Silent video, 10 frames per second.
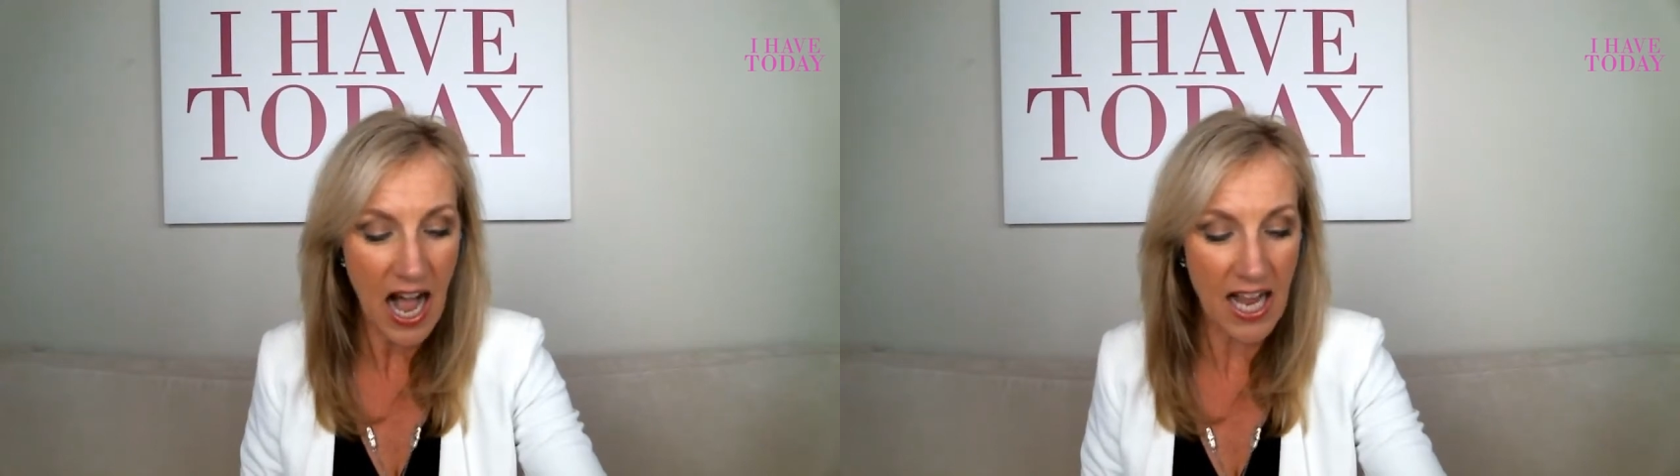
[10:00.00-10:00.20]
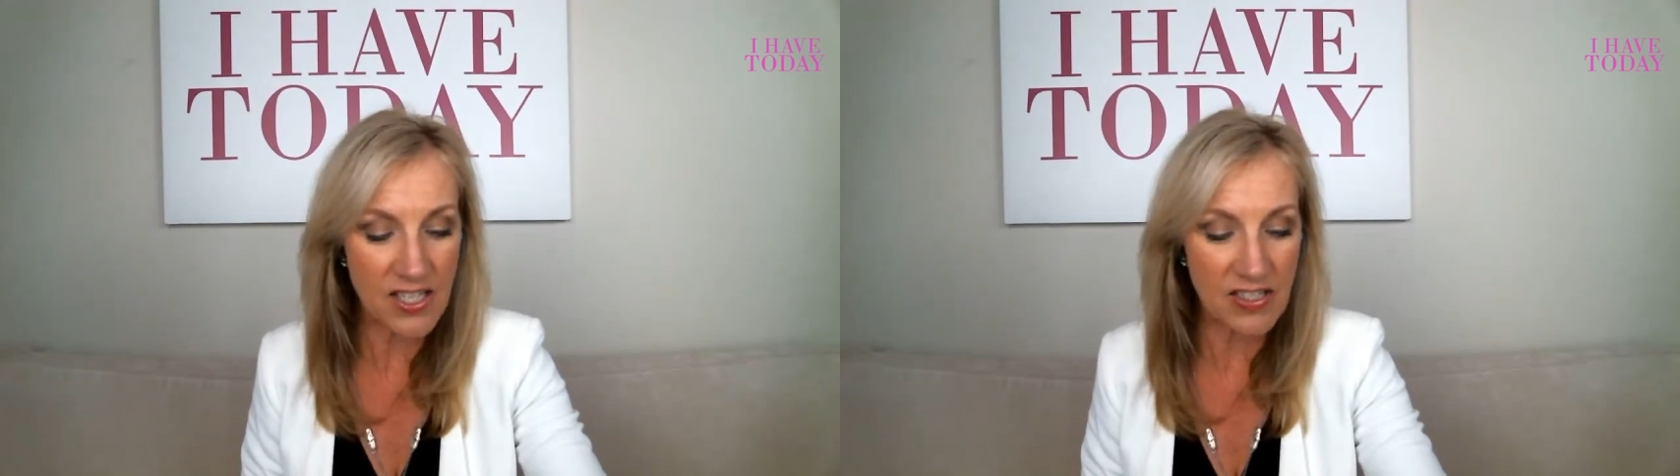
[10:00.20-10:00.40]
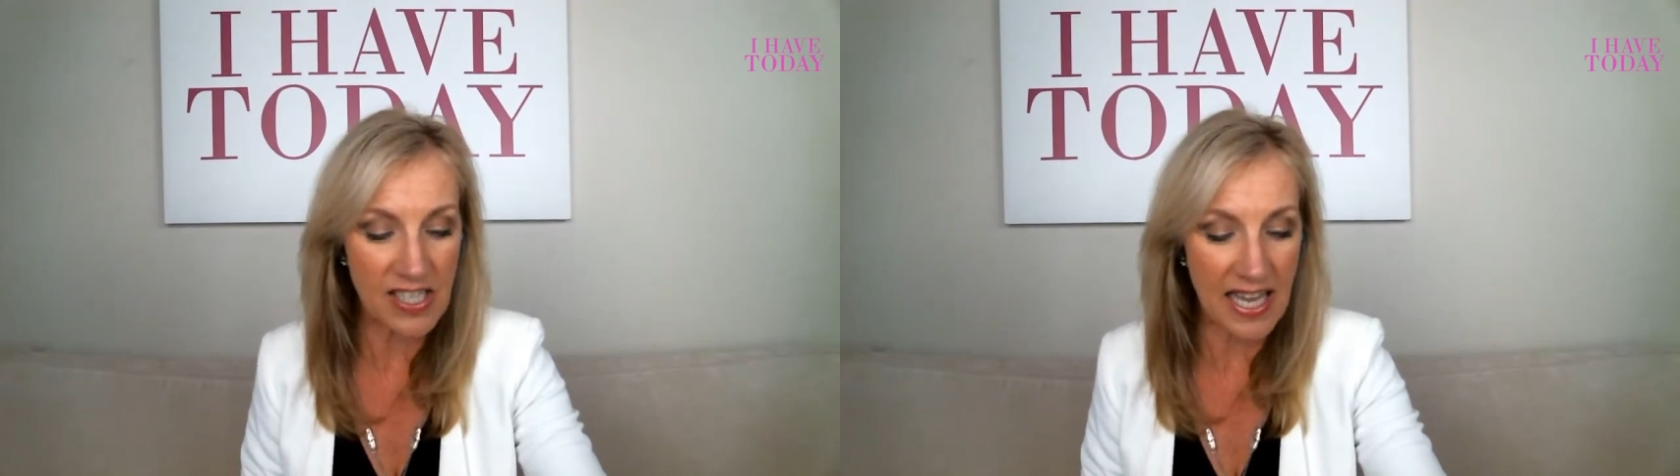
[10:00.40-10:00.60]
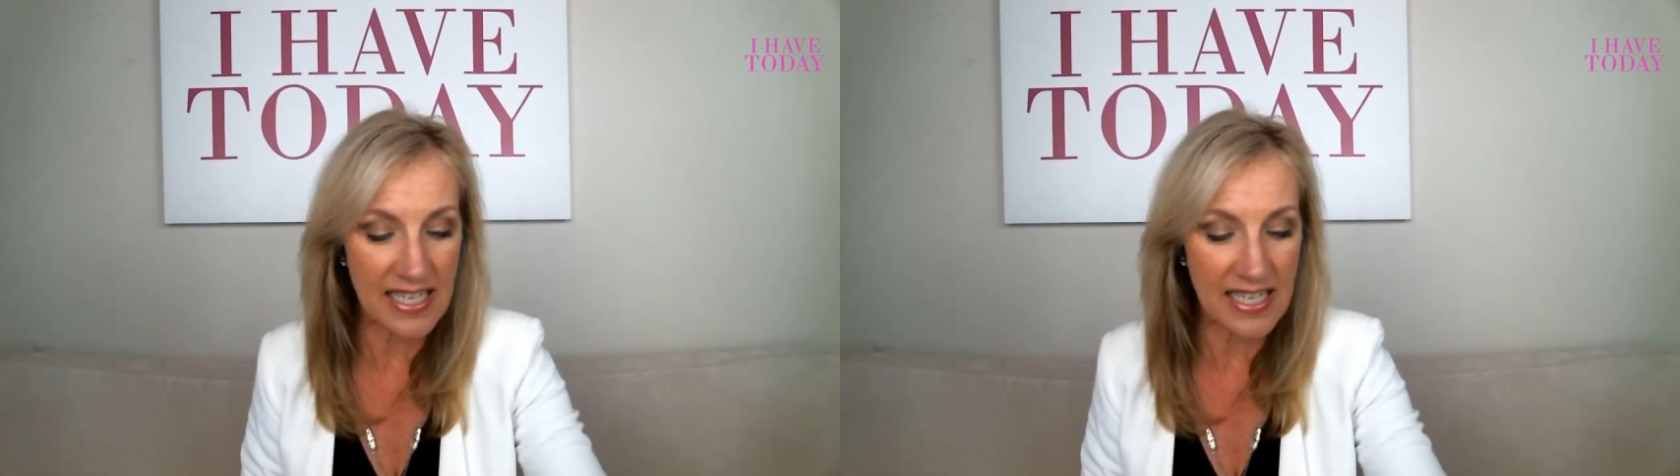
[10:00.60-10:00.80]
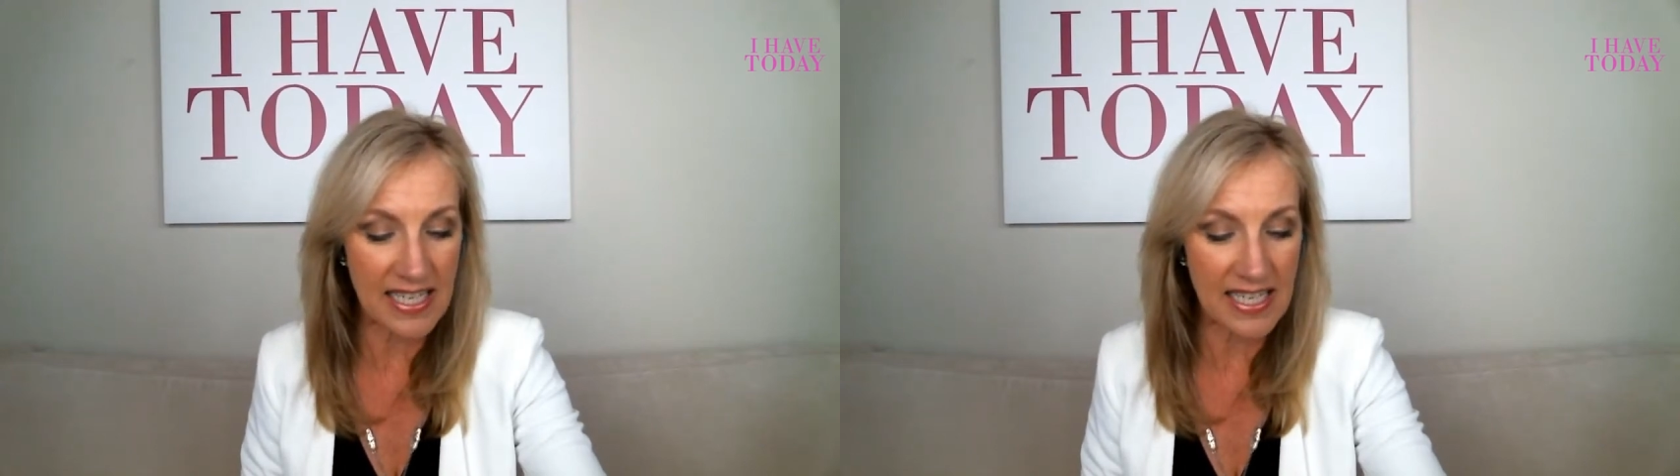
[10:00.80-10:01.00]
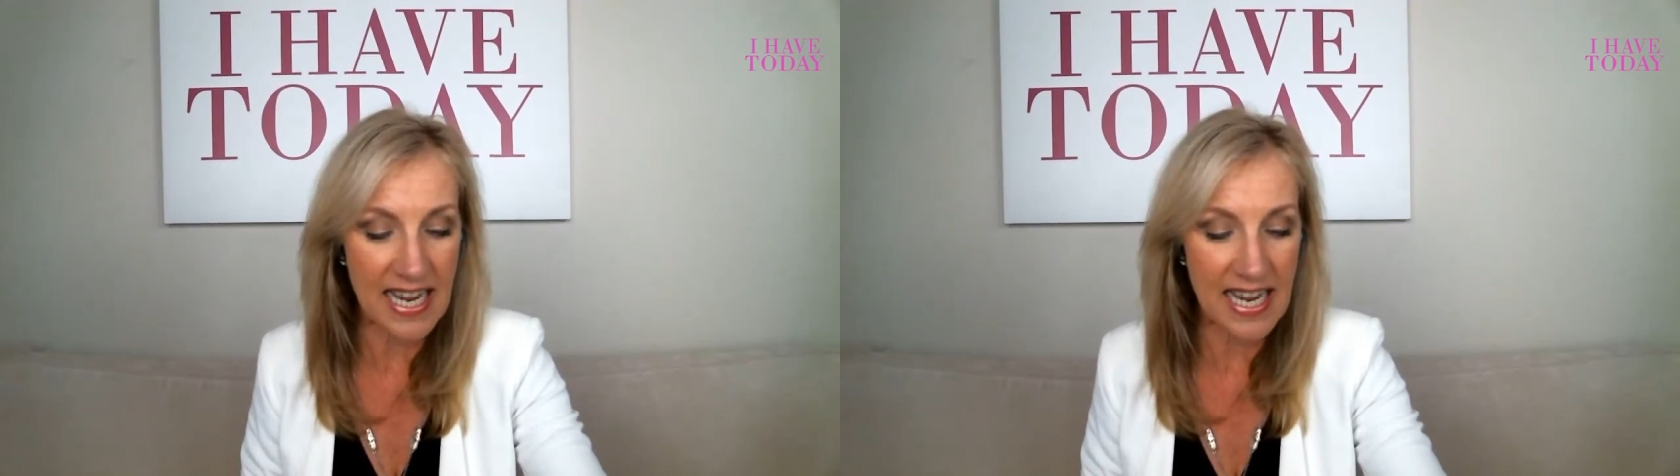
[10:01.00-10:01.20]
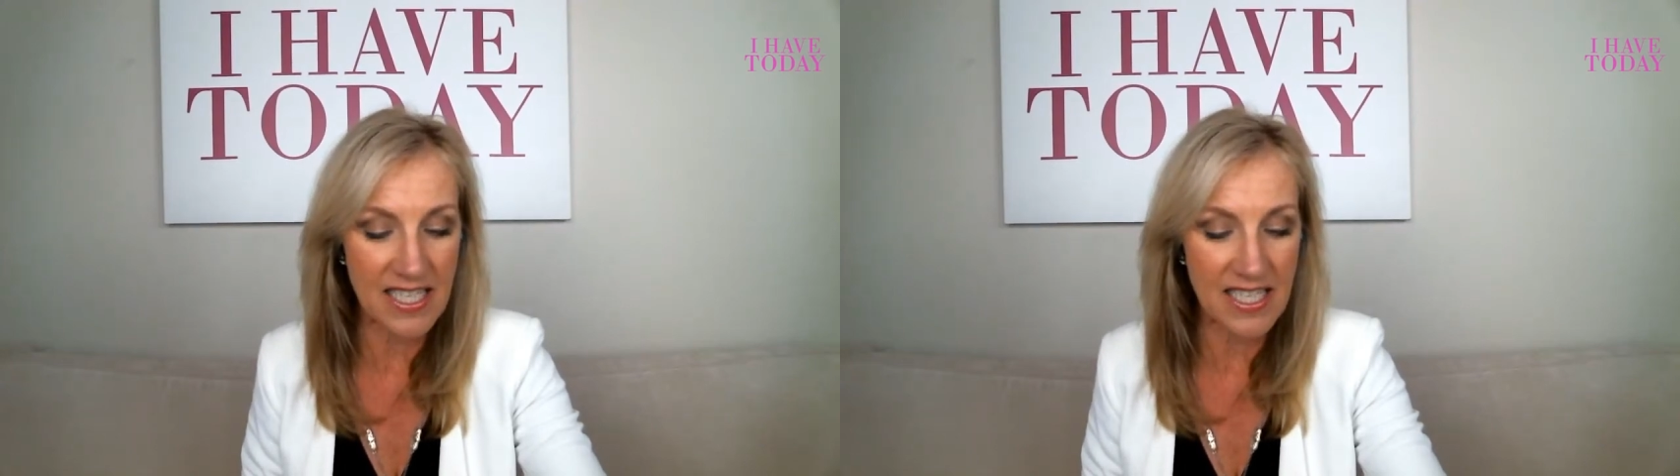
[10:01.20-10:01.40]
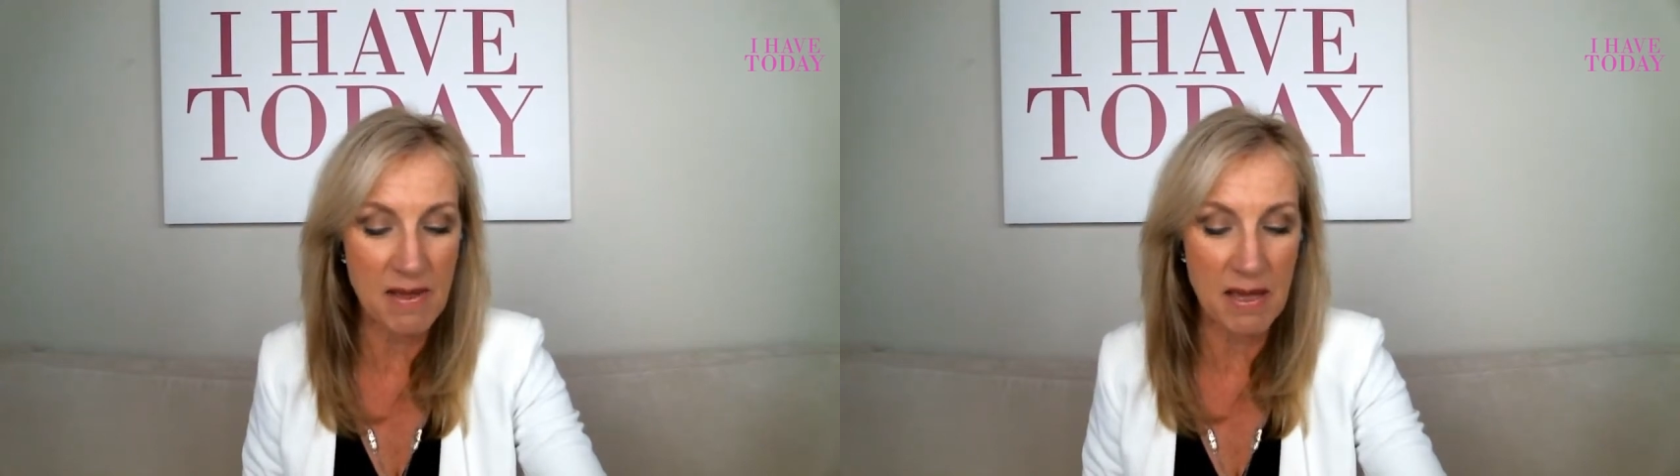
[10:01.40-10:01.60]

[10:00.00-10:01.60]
I just got to take time